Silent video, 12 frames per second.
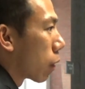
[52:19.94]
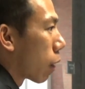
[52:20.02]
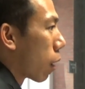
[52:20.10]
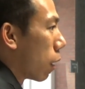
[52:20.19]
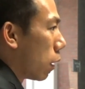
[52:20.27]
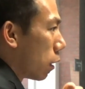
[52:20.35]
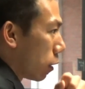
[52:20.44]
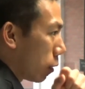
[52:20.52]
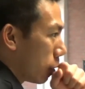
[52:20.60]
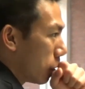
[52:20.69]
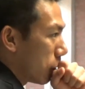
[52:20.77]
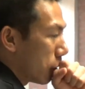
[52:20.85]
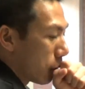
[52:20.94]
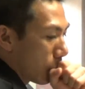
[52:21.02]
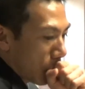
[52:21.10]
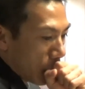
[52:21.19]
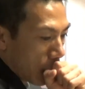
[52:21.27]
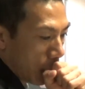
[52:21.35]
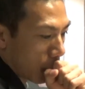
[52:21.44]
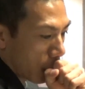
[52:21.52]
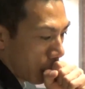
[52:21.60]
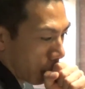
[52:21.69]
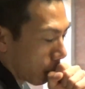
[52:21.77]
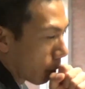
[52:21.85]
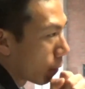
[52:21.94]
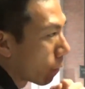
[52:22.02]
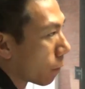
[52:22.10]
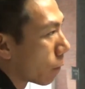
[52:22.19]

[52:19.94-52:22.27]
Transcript: How can our audience contact you?